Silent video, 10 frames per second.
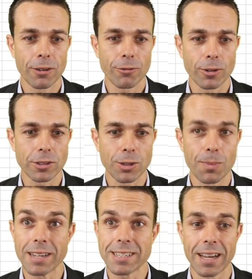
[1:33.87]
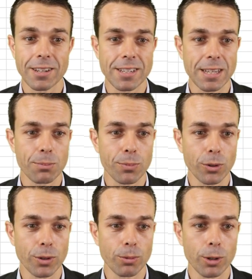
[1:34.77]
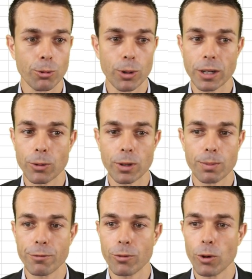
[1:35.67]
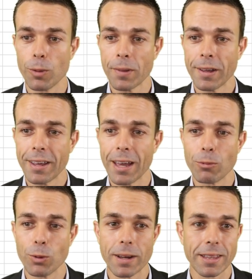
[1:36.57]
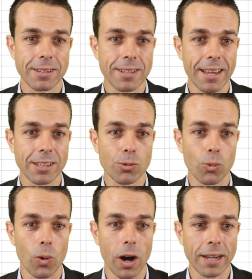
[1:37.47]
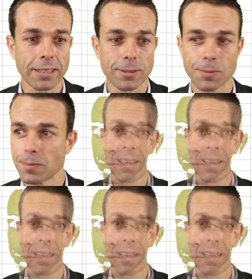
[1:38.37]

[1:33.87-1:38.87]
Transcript: for us to match our deep blue that we were working with before. And we'll make the text white.